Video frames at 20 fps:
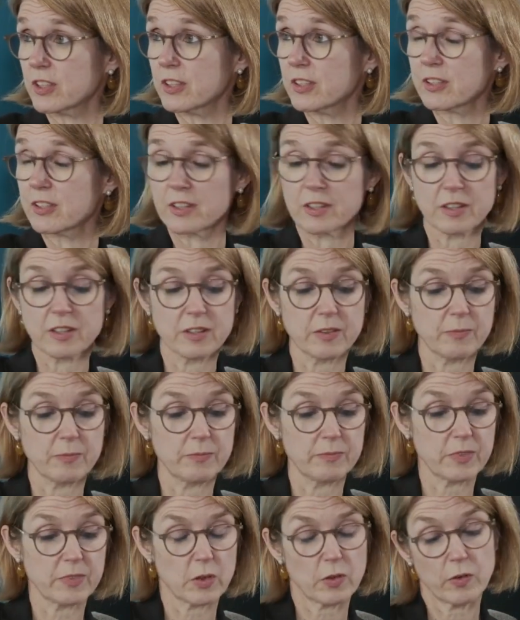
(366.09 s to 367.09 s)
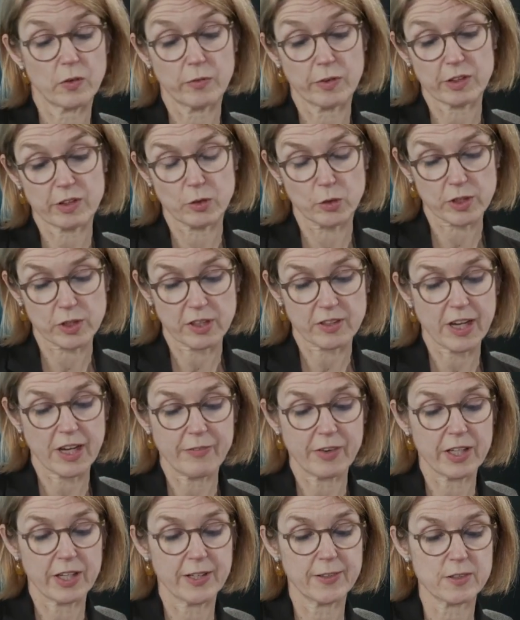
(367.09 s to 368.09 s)
I always looked at
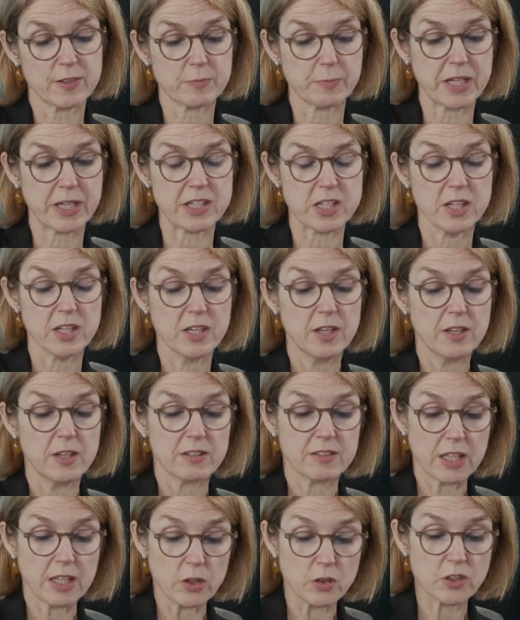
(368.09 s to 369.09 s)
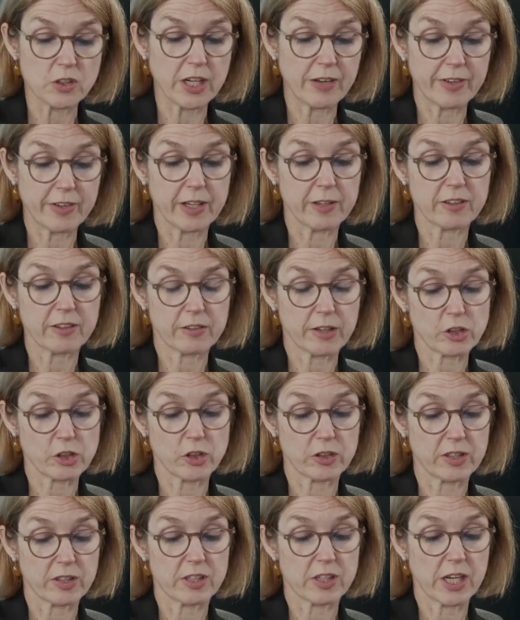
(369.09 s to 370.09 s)
governance, but sound governance
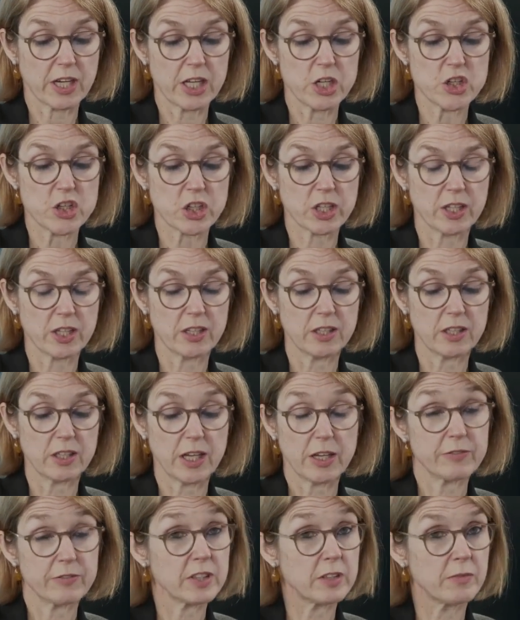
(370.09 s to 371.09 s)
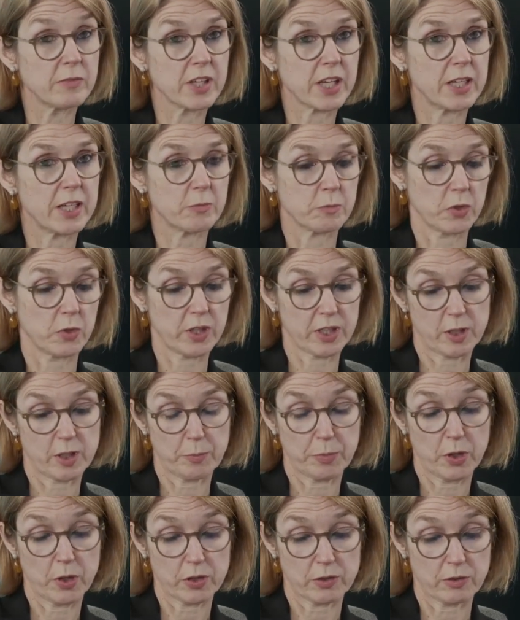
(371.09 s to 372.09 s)
structures and culture have even gained more
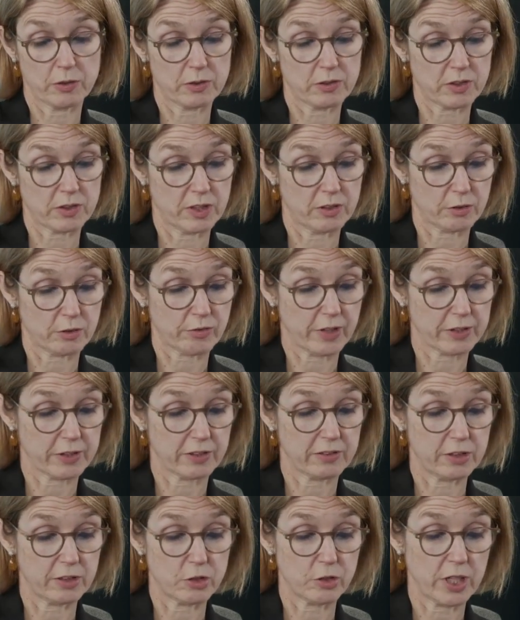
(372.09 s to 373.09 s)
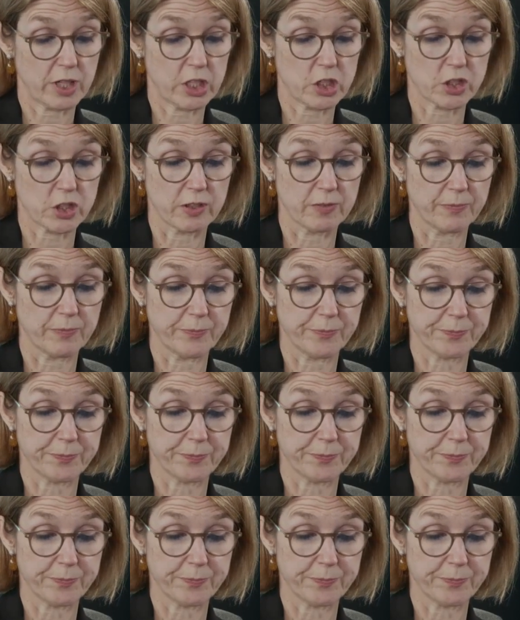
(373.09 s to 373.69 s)
importance in the crisis situation.